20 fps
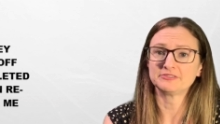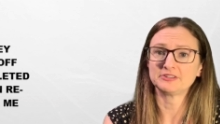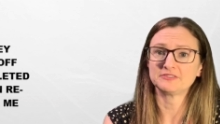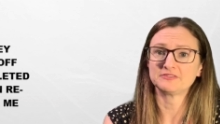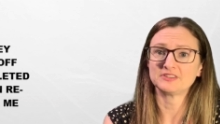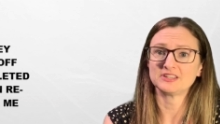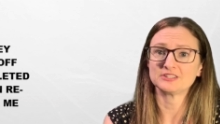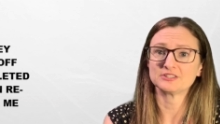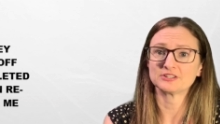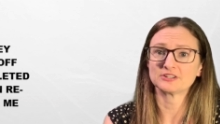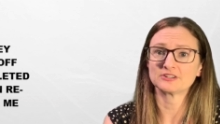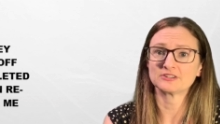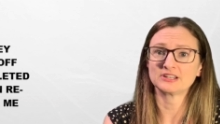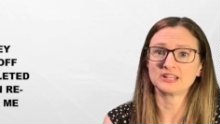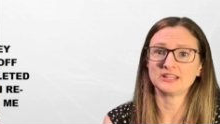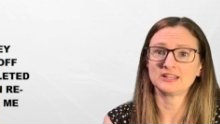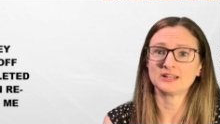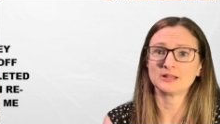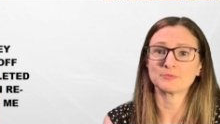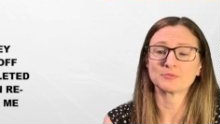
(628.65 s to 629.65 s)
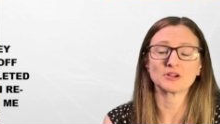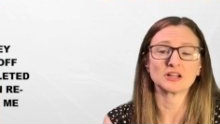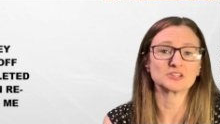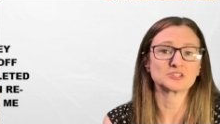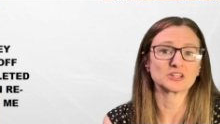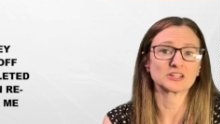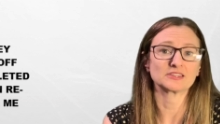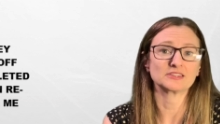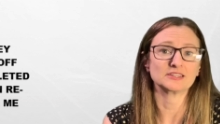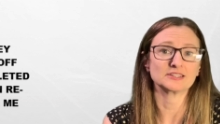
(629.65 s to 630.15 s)
if they turn in a
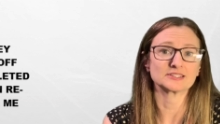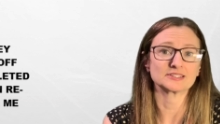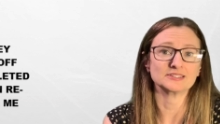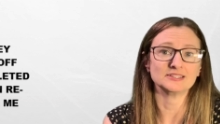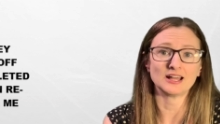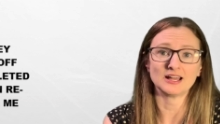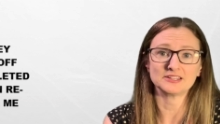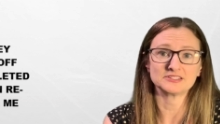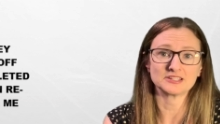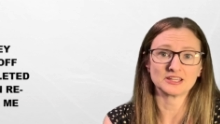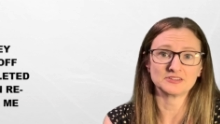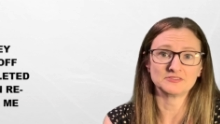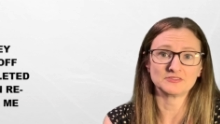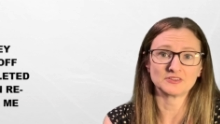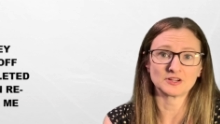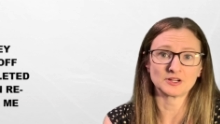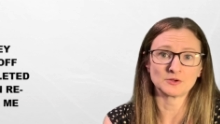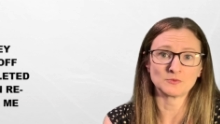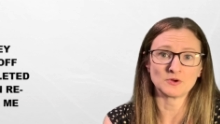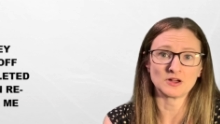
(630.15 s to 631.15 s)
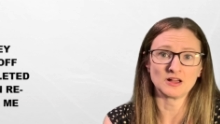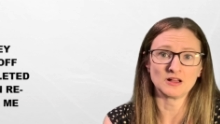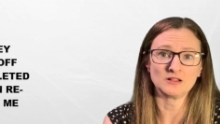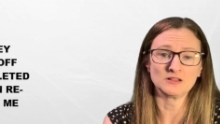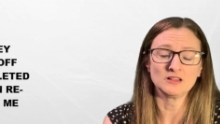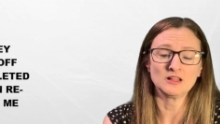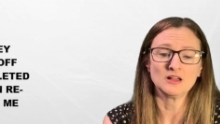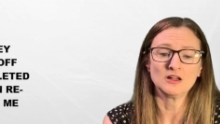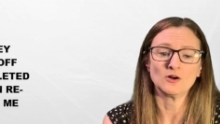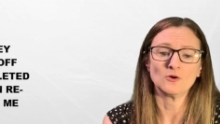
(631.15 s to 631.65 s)
project that's not done very
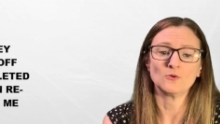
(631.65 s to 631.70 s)
well